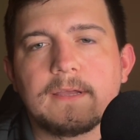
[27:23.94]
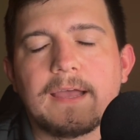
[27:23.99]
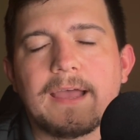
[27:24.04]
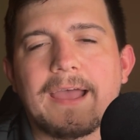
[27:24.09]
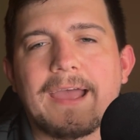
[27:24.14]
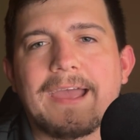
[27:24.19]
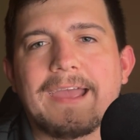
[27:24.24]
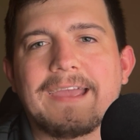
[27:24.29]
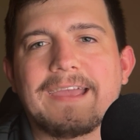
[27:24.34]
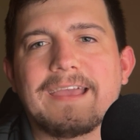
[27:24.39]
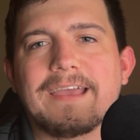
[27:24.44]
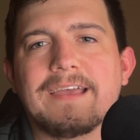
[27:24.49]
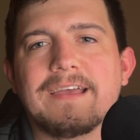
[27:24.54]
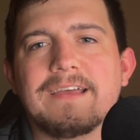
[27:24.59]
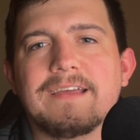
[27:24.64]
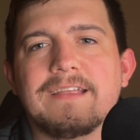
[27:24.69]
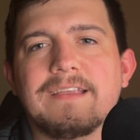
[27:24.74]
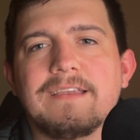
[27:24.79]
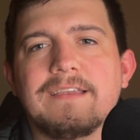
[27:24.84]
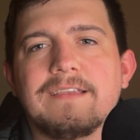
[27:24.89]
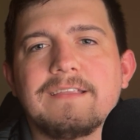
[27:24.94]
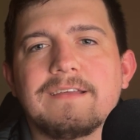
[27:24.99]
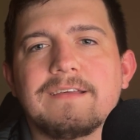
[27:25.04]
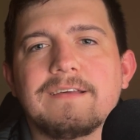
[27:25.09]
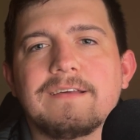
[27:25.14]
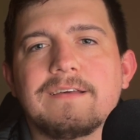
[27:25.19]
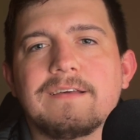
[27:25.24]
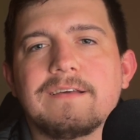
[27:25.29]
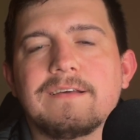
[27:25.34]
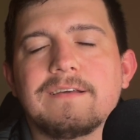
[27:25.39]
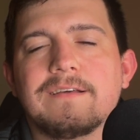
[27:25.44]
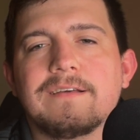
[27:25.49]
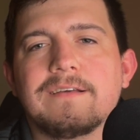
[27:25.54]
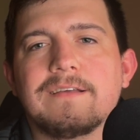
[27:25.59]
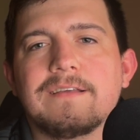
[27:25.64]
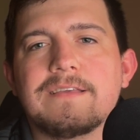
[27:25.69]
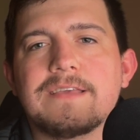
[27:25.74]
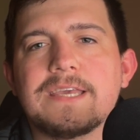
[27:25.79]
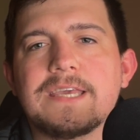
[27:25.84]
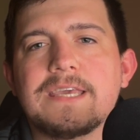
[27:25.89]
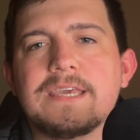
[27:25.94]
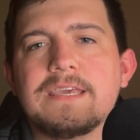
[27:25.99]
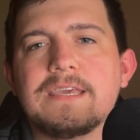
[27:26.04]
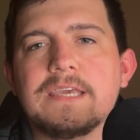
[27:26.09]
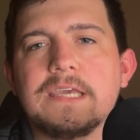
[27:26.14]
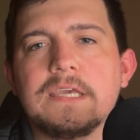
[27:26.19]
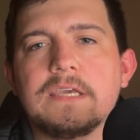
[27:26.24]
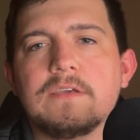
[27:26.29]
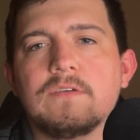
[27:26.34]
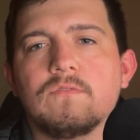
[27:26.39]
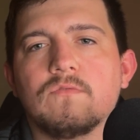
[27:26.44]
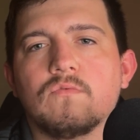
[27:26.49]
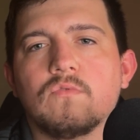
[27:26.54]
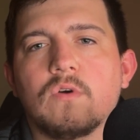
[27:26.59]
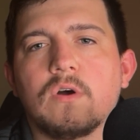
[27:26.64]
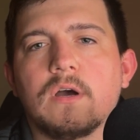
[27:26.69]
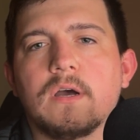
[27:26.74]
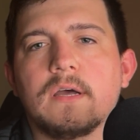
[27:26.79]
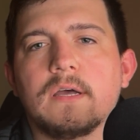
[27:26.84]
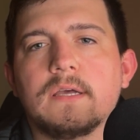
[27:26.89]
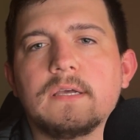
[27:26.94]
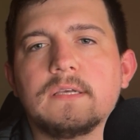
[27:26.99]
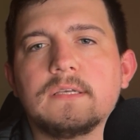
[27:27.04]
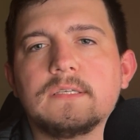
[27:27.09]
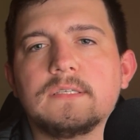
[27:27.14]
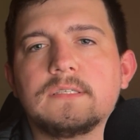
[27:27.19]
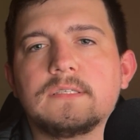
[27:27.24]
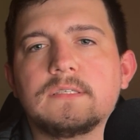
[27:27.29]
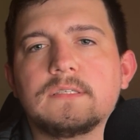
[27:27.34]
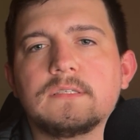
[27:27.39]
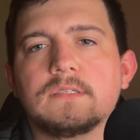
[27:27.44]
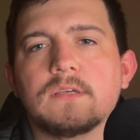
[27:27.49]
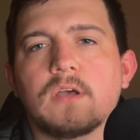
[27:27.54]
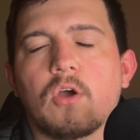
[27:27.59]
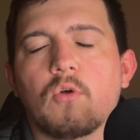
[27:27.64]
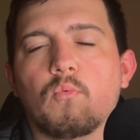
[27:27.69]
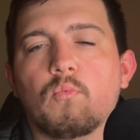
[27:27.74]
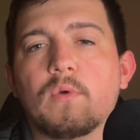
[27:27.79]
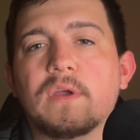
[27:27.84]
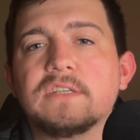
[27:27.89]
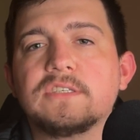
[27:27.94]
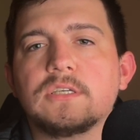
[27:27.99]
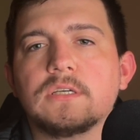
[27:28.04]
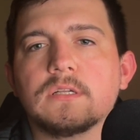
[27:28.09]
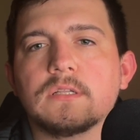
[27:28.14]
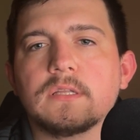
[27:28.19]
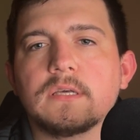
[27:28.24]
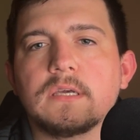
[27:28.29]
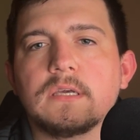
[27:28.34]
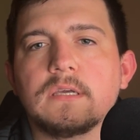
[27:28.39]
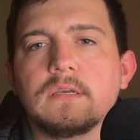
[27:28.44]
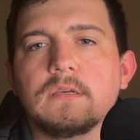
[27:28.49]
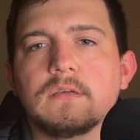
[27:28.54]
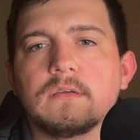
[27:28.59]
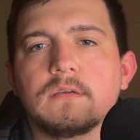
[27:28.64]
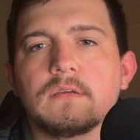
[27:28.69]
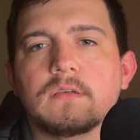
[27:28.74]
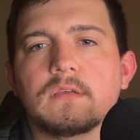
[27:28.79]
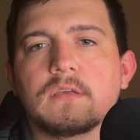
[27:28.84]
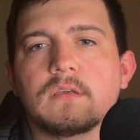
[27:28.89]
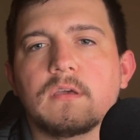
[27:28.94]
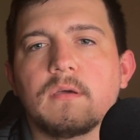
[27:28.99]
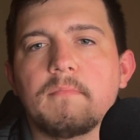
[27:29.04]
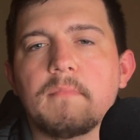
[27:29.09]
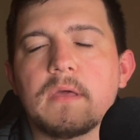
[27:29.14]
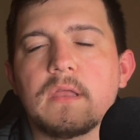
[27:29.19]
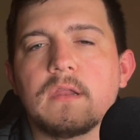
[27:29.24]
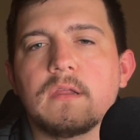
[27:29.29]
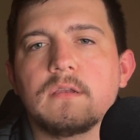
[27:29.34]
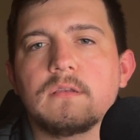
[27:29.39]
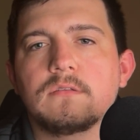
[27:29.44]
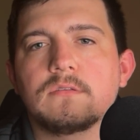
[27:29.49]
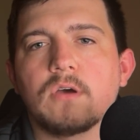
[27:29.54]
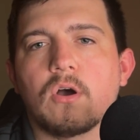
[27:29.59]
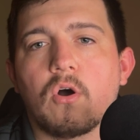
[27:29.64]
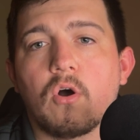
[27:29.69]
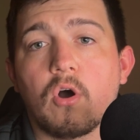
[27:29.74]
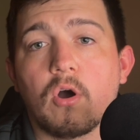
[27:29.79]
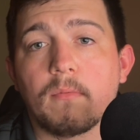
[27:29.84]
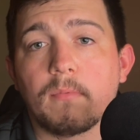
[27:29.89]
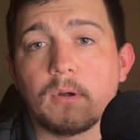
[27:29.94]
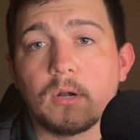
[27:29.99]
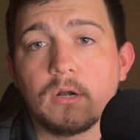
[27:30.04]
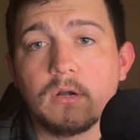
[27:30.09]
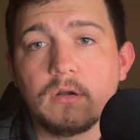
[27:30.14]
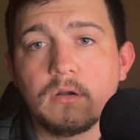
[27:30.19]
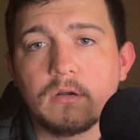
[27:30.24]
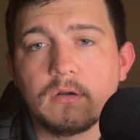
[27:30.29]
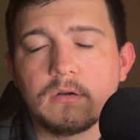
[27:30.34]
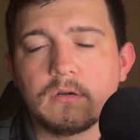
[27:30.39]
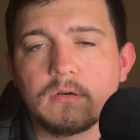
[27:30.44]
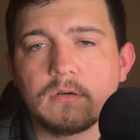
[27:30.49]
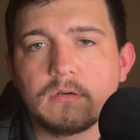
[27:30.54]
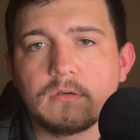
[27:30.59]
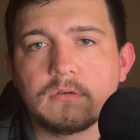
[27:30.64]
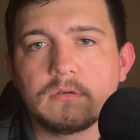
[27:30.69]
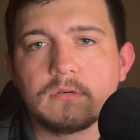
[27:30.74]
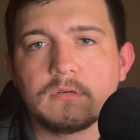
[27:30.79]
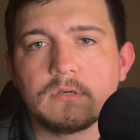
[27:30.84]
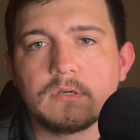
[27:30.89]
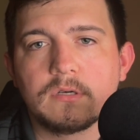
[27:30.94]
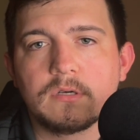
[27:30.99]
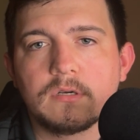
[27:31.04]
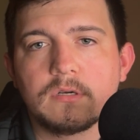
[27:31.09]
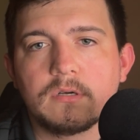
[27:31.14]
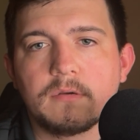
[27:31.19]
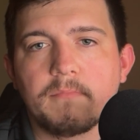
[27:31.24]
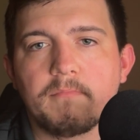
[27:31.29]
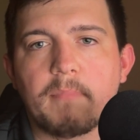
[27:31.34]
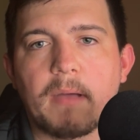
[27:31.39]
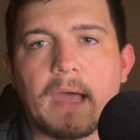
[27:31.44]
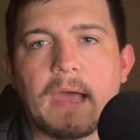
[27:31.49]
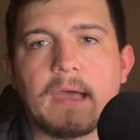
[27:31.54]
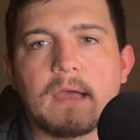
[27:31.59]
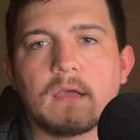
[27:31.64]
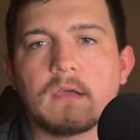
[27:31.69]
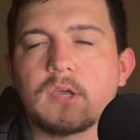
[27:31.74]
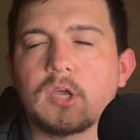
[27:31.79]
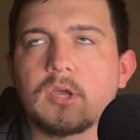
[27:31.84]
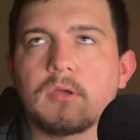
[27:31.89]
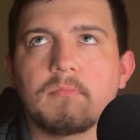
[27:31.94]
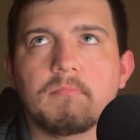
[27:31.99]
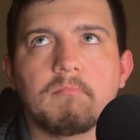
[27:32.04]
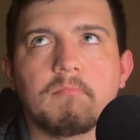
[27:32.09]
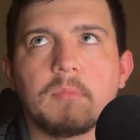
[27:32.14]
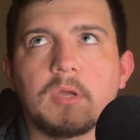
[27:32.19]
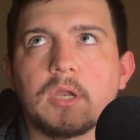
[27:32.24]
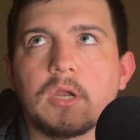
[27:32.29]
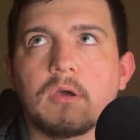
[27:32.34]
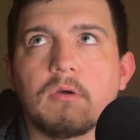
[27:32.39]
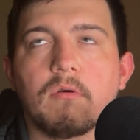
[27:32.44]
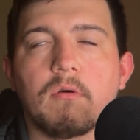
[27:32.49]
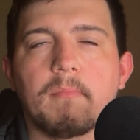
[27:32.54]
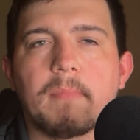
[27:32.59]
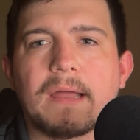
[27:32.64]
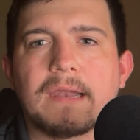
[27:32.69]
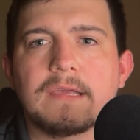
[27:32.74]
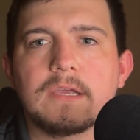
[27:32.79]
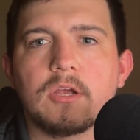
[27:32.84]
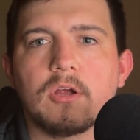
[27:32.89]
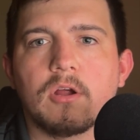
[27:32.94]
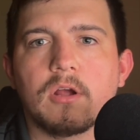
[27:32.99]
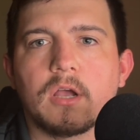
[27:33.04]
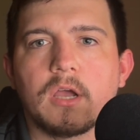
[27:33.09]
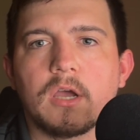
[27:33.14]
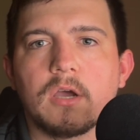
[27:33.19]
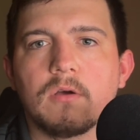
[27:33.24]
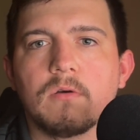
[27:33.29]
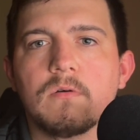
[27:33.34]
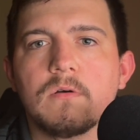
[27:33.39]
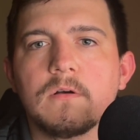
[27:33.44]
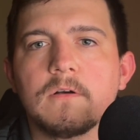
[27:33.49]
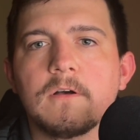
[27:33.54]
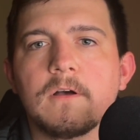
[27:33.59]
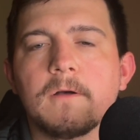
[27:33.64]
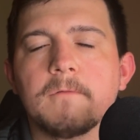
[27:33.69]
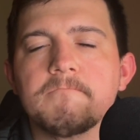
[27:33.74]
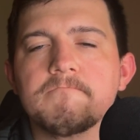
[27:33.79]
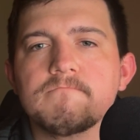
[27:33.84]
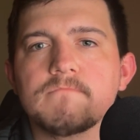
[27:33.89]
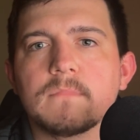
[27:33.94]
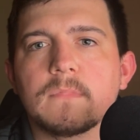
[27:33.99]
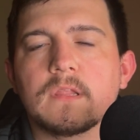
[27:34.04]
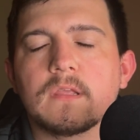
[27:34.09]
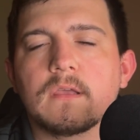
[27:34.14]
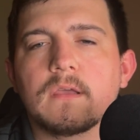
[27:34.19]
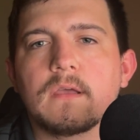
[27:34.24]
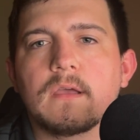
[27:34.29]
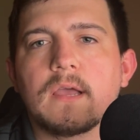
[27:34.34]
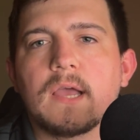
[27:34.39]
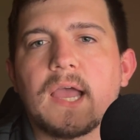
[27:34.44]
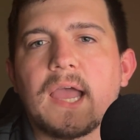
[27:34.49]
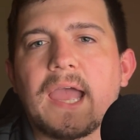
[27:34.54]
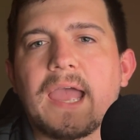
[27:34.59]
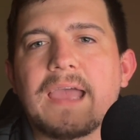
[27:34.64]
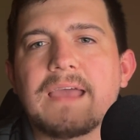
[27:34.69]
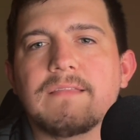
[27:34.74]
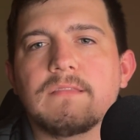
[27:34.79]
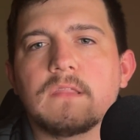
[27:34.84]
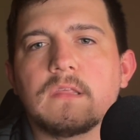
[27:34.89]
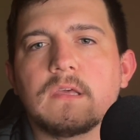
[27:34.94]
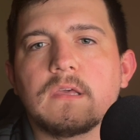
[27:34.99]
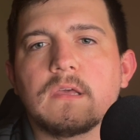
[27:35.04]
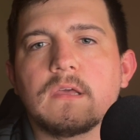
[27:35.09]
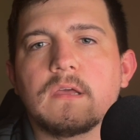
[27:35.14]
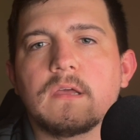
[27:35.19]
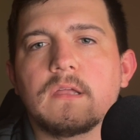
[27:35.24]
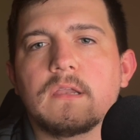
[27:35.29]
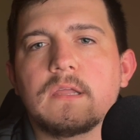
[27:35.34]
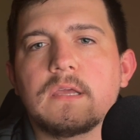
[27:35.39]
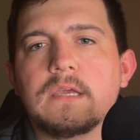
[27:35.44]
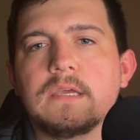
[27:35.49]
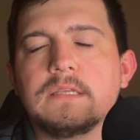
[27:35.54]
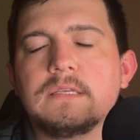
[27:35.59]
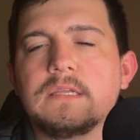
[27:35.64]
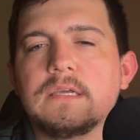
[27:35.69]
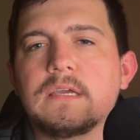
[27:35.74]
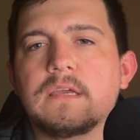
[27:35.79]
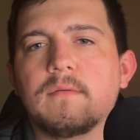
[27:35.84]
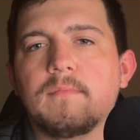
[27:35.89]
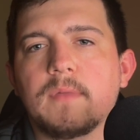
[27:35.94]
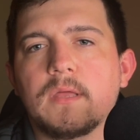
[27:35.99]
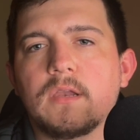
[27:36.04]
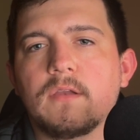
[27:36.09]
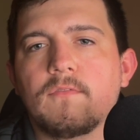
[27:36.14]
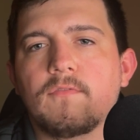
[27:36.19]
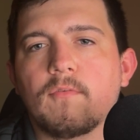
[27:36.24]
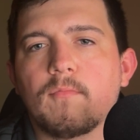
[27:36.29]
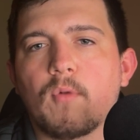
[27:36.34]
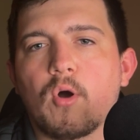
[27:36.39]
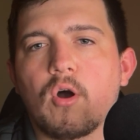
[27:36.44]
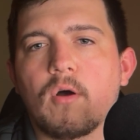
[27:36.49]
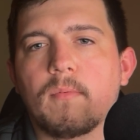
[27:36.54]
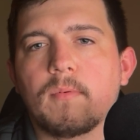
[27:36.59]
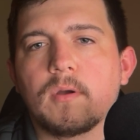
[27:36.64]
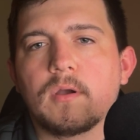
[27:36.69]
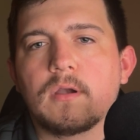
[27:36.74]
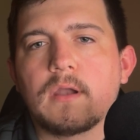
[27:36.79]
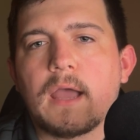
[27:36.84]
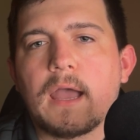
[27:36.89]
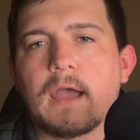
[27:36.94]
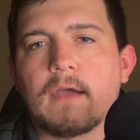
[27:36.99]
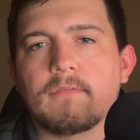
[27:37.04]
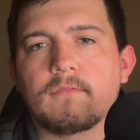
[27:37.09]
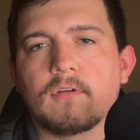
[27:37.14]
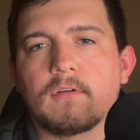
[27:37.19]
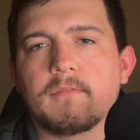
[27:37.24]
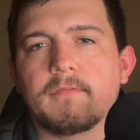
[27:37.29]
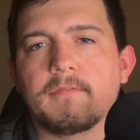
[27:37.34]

And he was originally committed to Auburn back, about a year ago. And then he decommitted from Auburn after